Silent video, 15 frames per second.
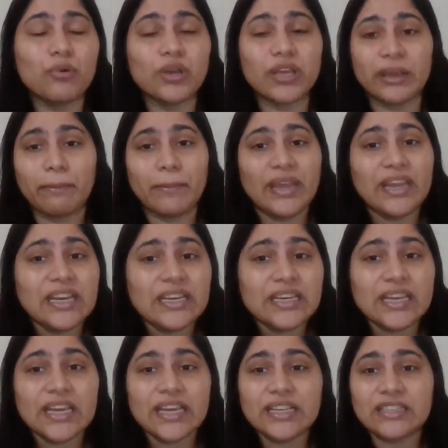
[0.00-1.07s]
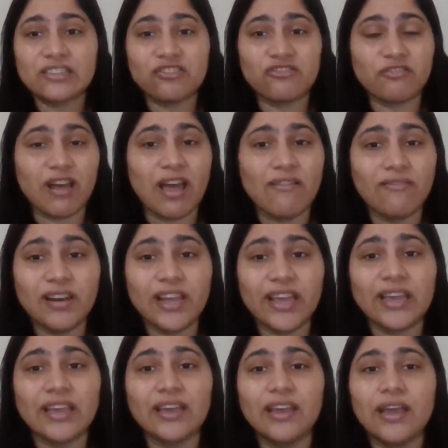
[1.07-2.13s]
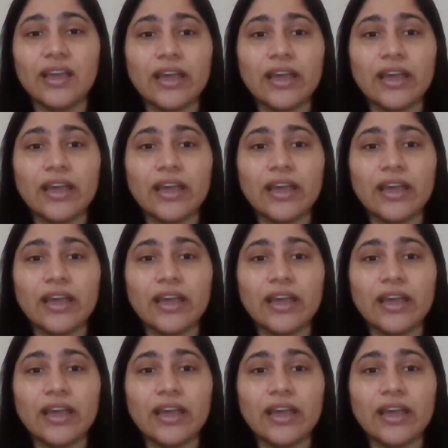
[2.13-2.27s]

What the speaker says: booking meetings, traveling,